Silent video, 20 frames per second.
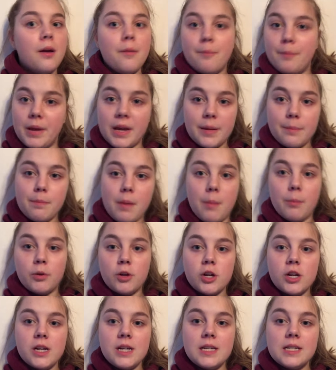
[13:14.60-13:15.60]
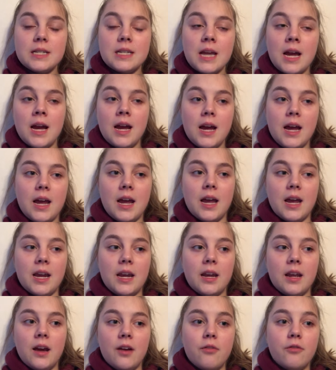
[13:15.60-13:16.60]
make memories
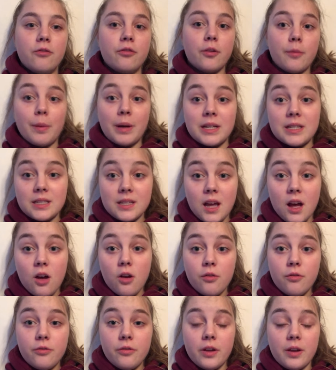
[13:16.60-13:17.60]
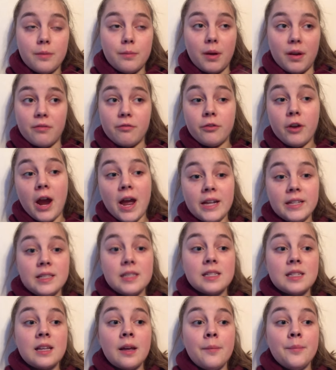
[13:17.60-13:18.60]
and for myself and my
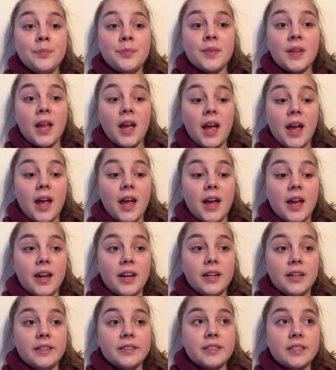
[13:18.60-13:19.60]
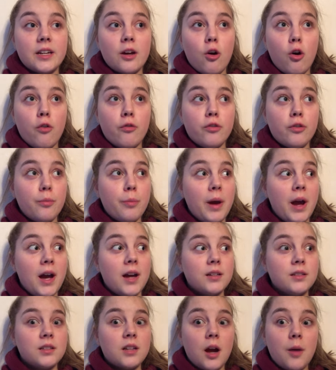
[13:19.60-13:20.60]
friends. And over the
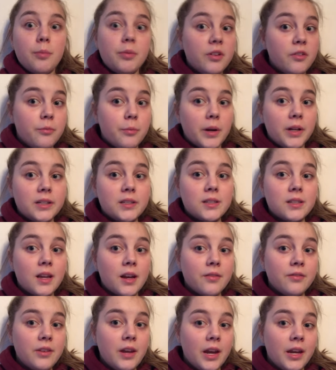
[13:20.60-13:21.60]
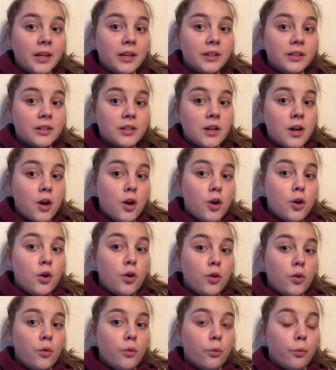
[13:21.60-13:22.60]
past couple of months, I've gained
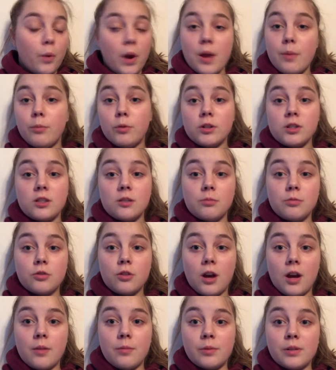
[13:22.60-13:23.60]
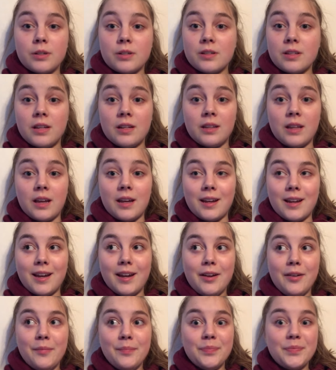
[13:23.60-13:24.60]
way more subscribers than like
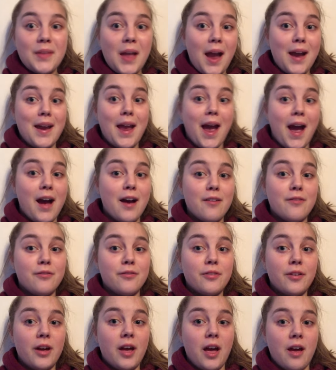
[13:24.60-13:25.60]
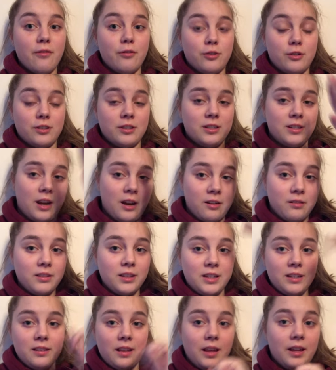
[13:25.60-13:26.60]
I have ever
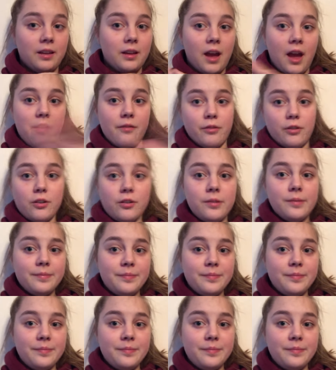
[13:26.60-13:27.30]
steadily, like ever.